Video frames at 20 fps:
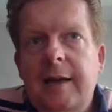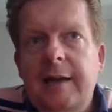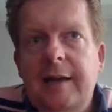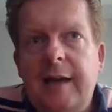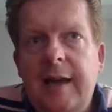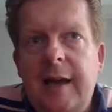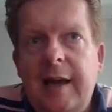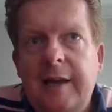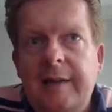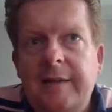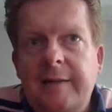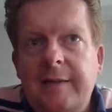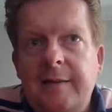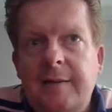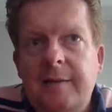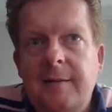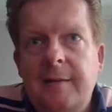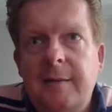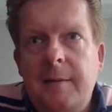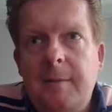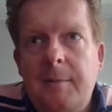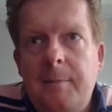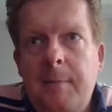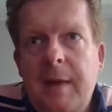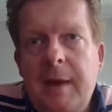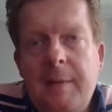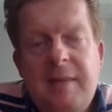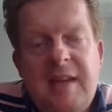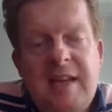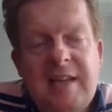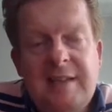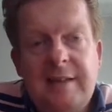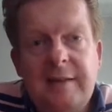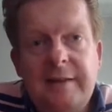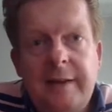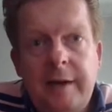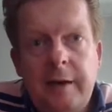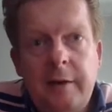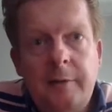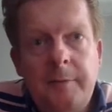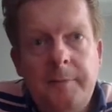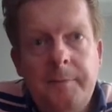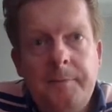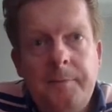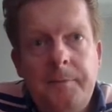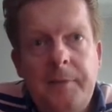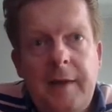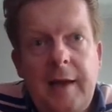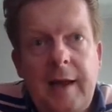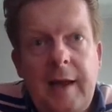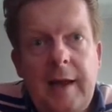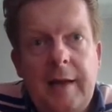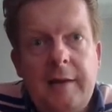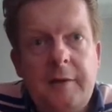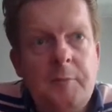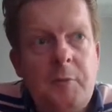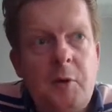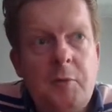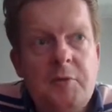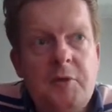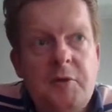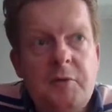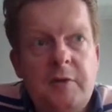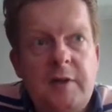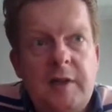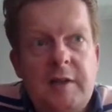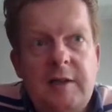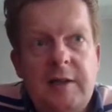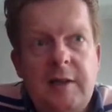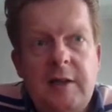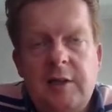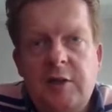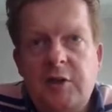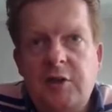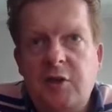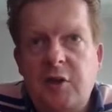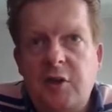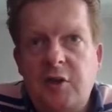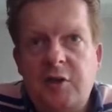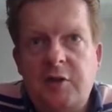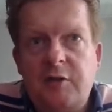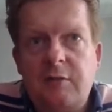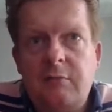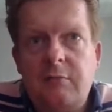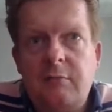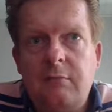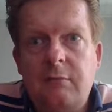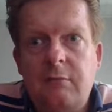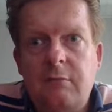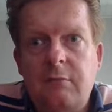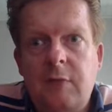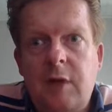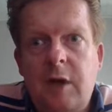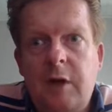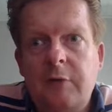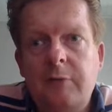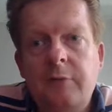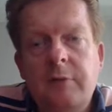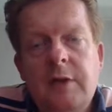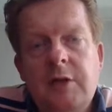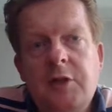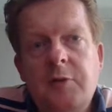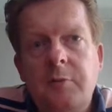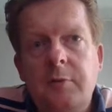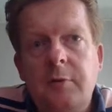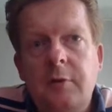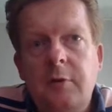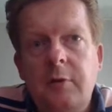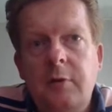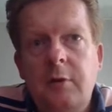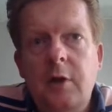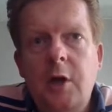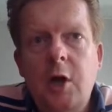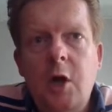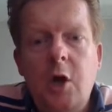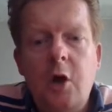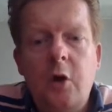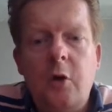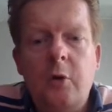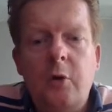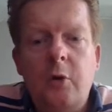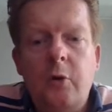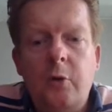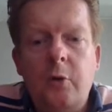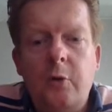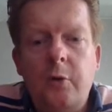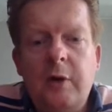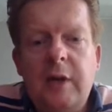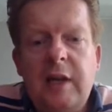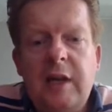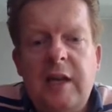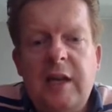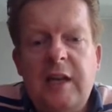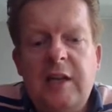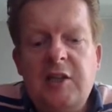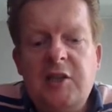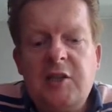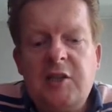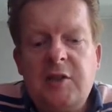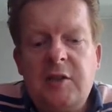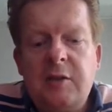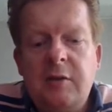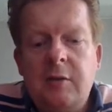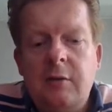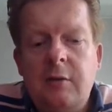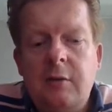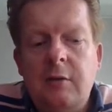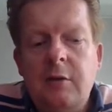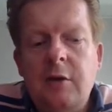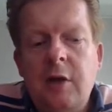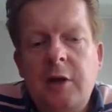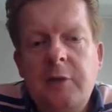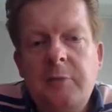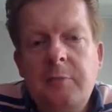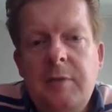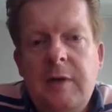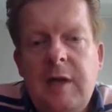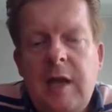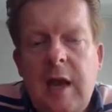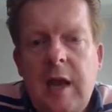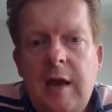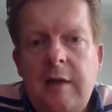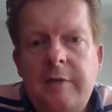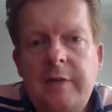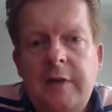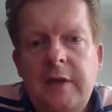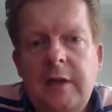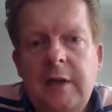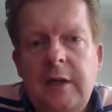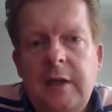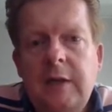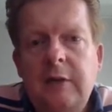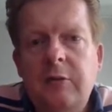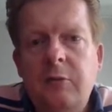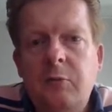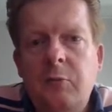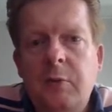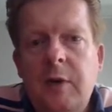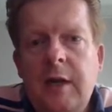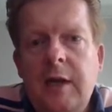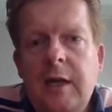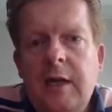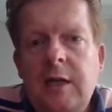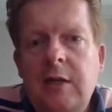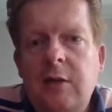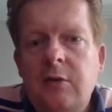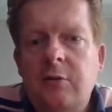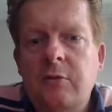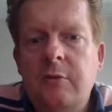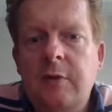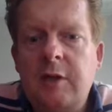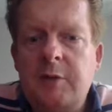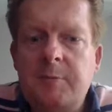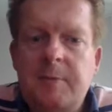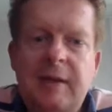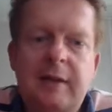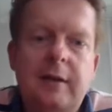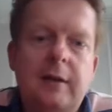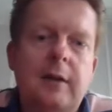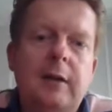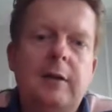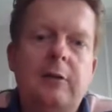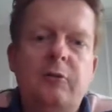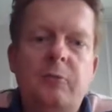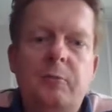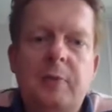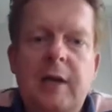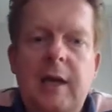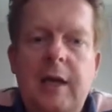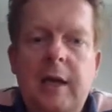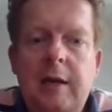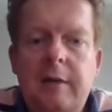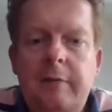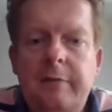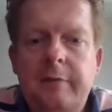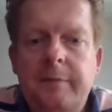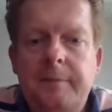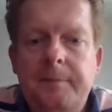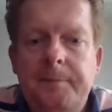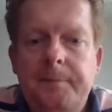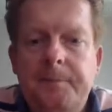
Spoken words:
that maybe isn't there at the moment you're testing. It's just unreachable, or it's not behaving in the way you expected it to behave.